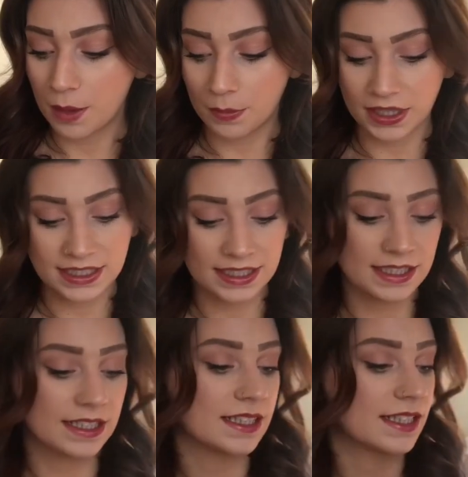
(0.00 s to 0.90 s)
But it
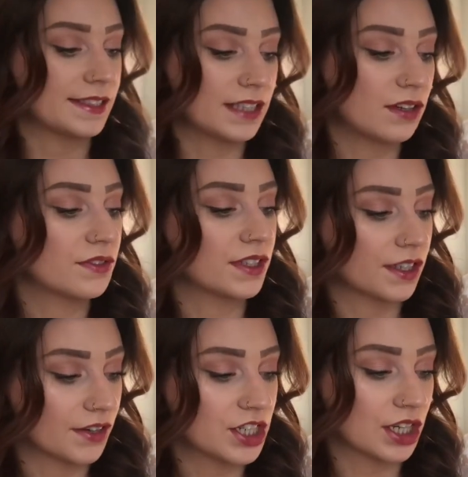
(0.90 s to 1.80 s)
is the Dove
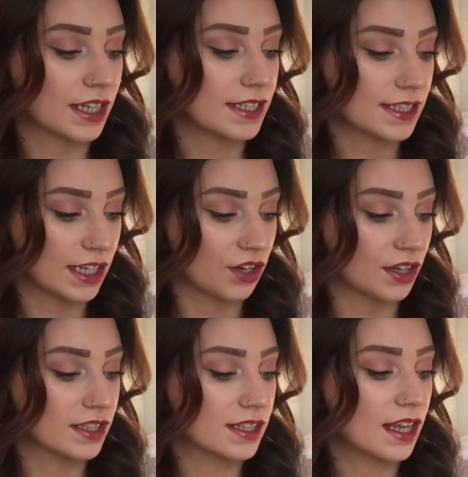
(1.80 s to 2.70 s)
Nourishing
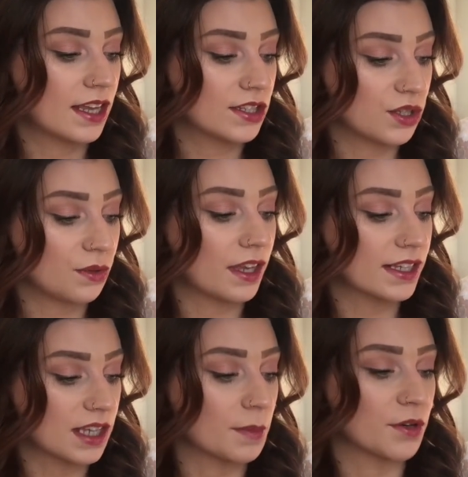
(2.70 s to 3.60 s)
Secrets Soothing
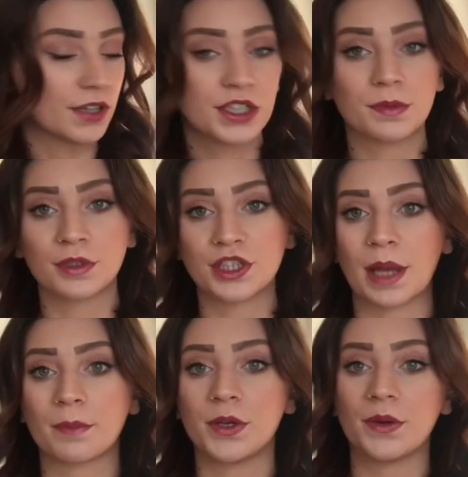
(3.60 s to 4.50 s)
Summer Ritual
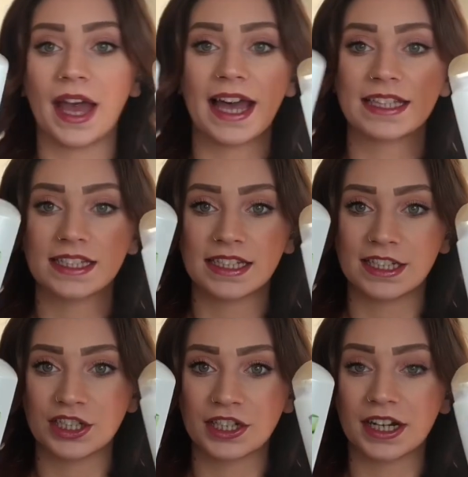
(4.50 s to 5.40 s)
Shampoo and
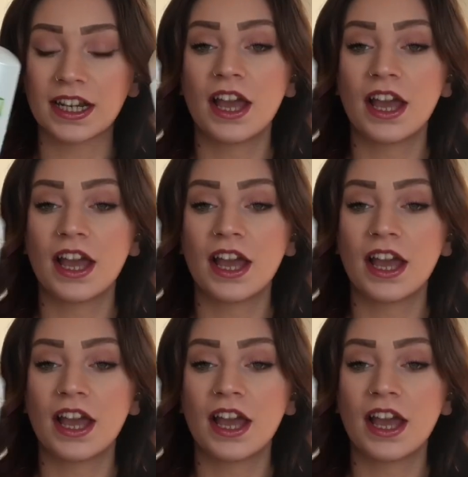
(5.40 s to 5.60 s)
Conditioner.